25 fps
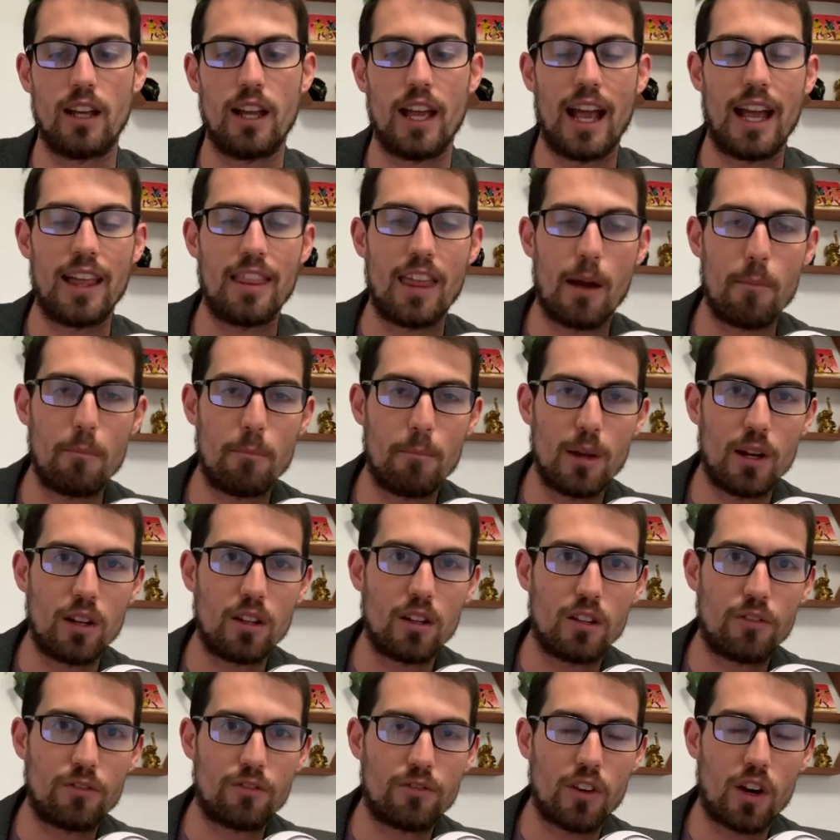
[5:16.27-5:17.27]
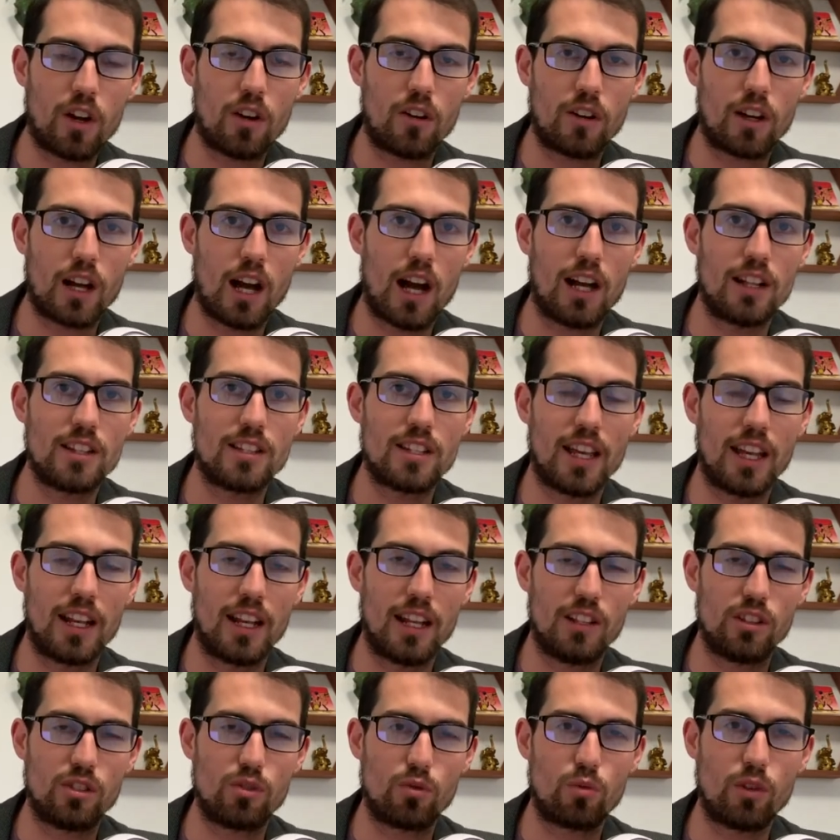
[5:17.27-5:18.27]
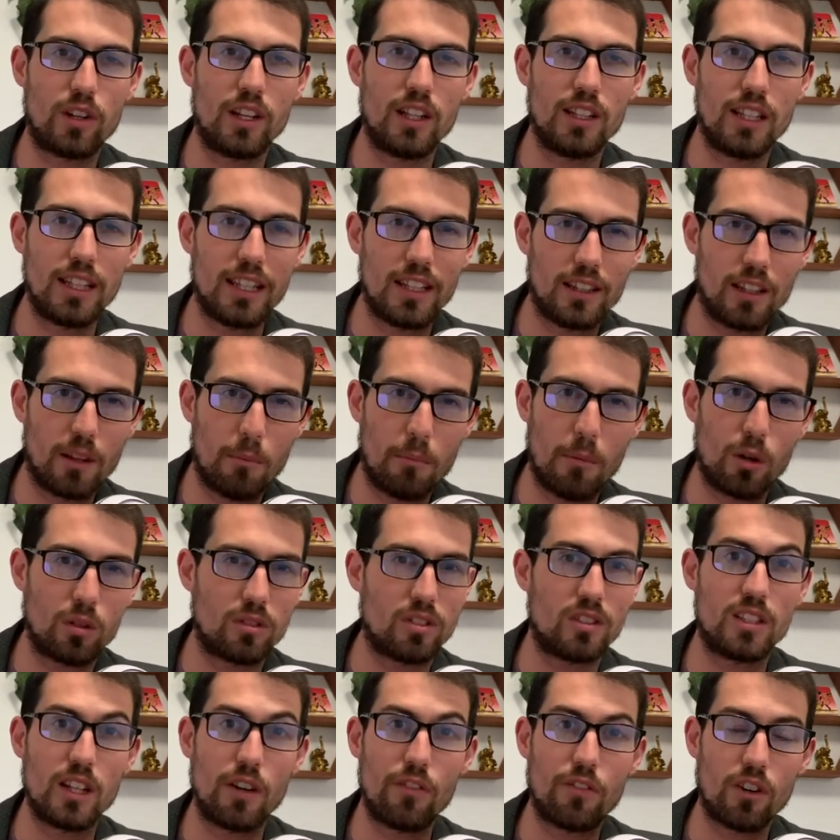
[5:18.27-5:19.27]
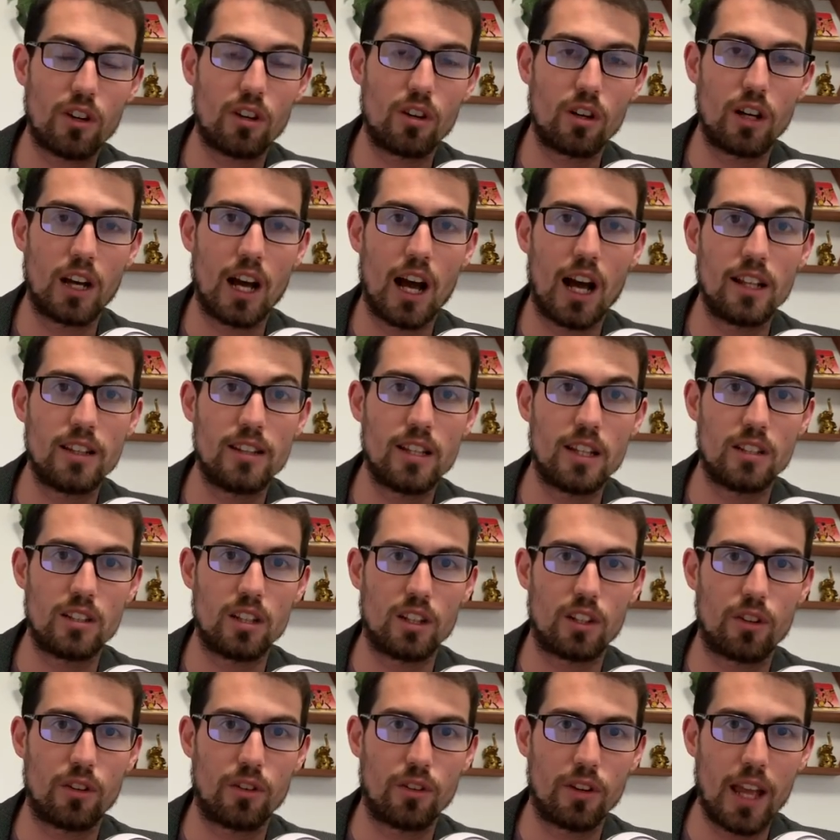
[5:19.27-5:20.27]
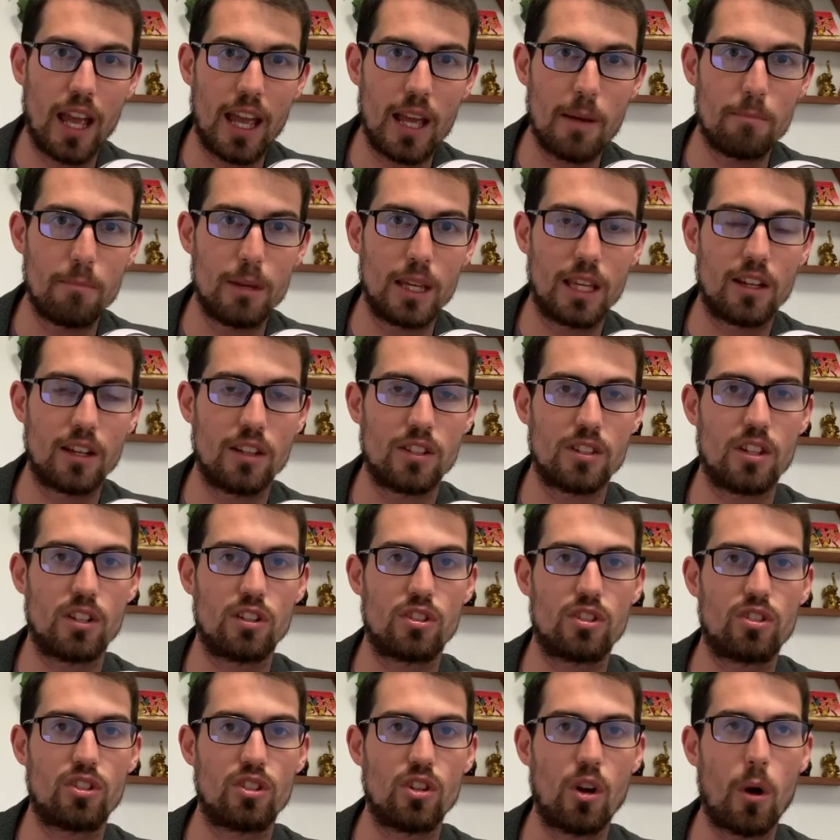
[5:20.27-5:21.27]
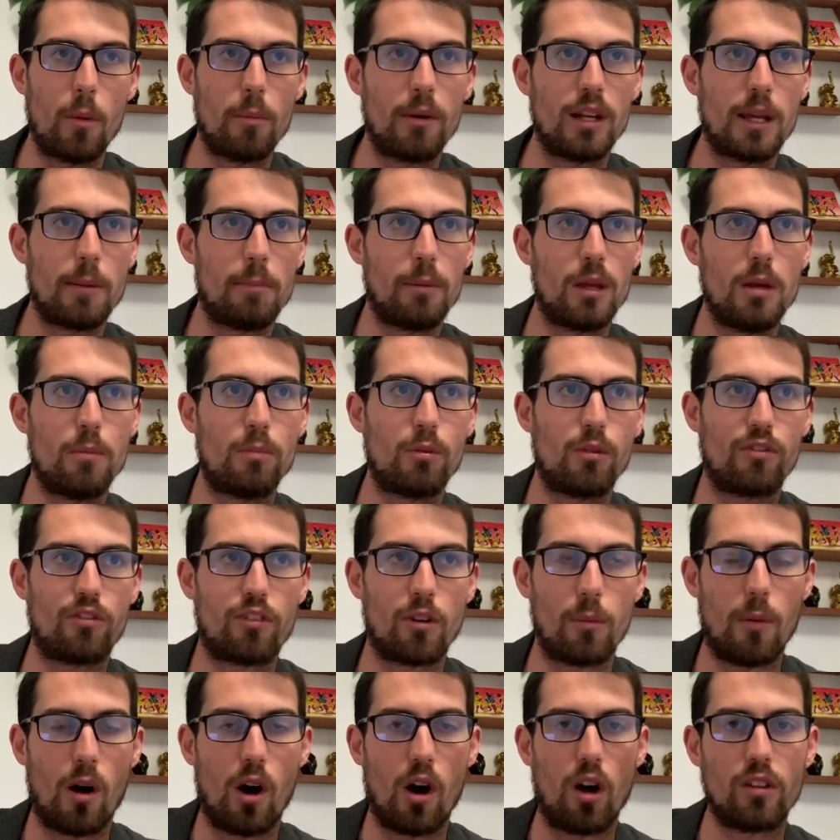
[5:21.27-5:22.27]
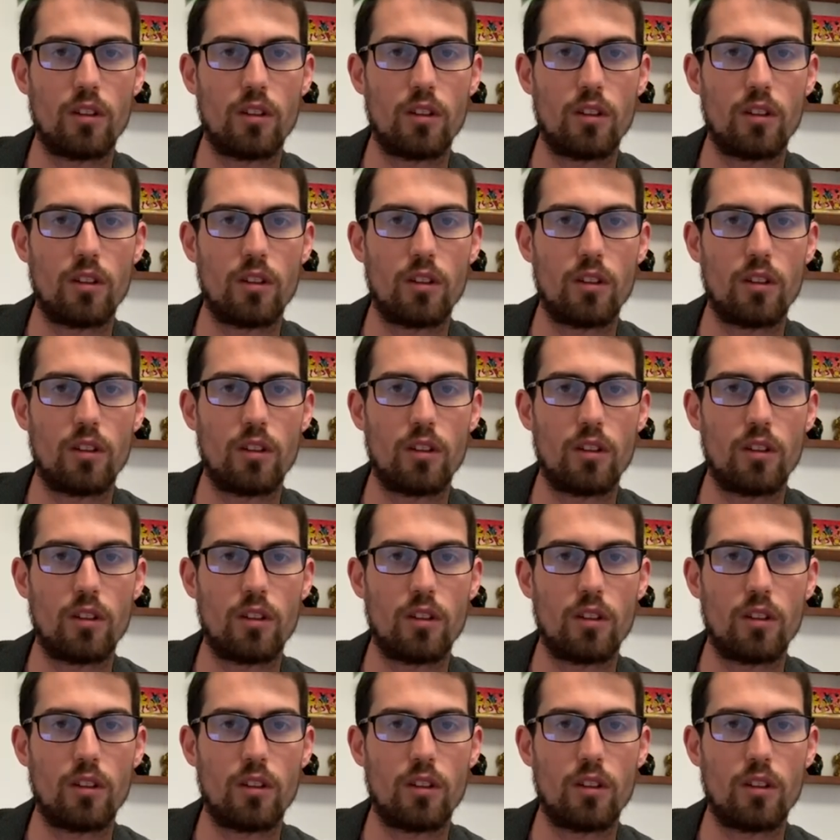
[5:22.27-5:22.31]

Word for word: And that middle of funnel content is really the most difficult content to create because there's so many people from all